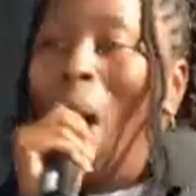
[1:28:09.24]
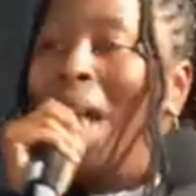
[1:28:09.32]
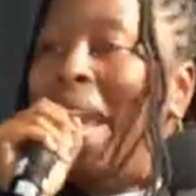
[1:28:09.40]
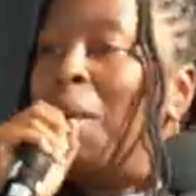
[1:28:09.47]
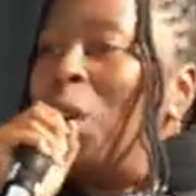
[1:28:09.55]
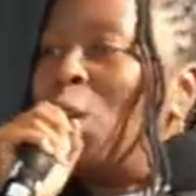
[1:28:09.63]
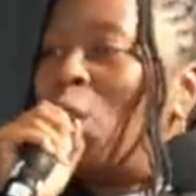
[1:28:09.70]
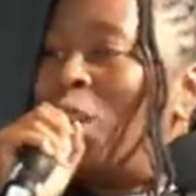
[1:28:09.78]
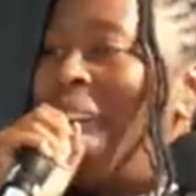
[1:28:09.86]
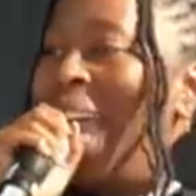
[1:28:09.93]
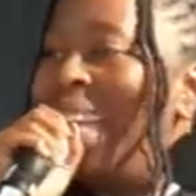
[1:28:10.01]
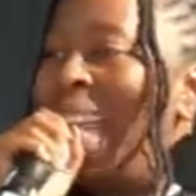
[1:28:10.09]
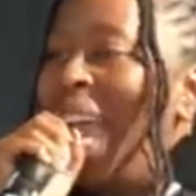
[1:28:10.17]
while they were
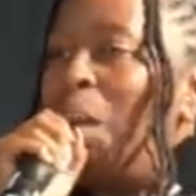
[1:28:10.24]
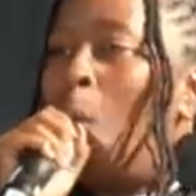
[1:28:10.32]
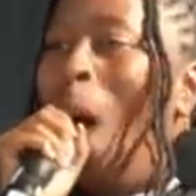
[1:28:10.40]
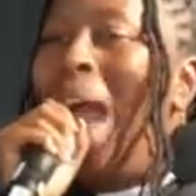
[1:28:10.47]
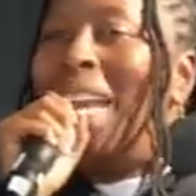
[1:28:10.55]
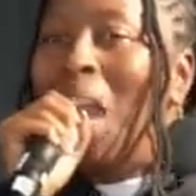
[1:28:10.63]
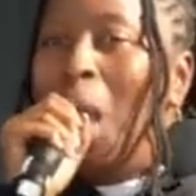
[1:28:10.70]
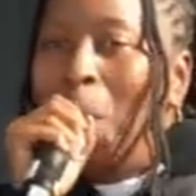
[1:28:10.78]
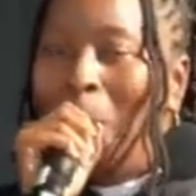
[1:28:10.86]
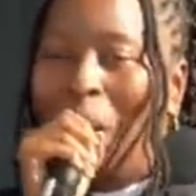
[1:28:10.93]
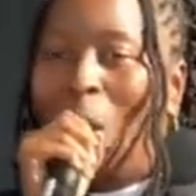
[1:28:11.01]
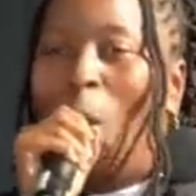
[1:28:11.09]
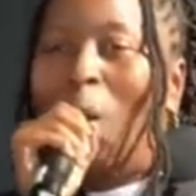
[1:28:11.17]
creating a white
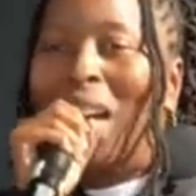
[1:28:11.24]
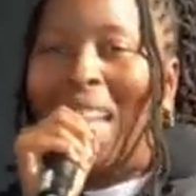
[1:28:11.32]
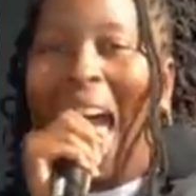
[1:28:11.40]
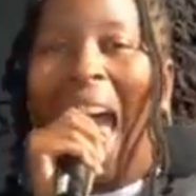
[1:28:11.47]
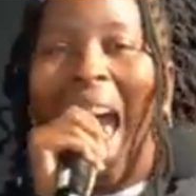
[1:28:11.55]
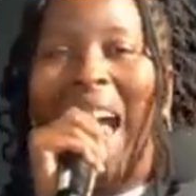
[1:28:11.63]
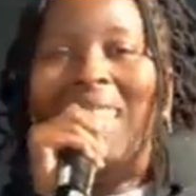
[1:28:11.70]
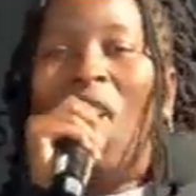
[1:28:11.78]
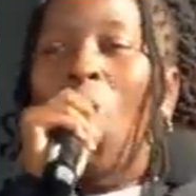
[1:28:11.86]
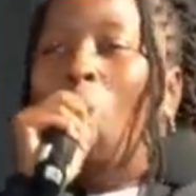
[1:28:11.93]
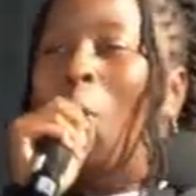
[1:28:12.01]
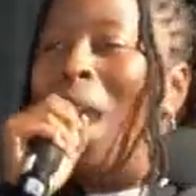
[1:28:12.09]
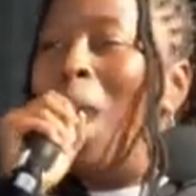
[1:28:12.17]
middle class,
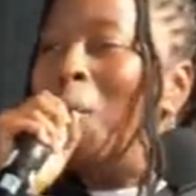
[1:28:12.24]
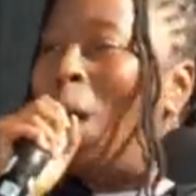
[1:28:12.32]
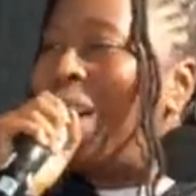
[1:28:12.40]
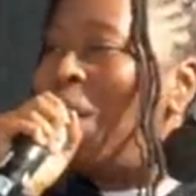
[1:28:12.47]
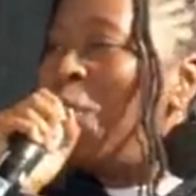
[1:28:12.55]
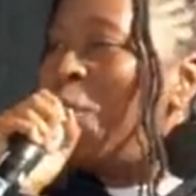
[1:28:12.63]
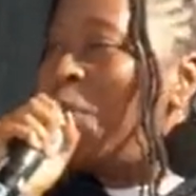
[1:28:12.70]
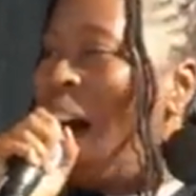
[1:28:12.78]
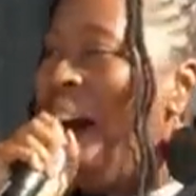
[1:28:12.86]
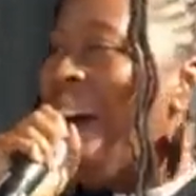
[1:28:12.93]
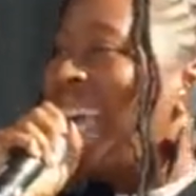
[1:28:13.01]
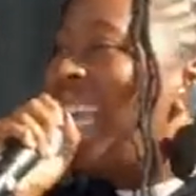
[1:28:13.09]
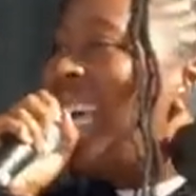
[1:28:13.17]
we were
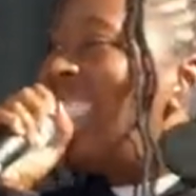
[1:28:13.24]
confined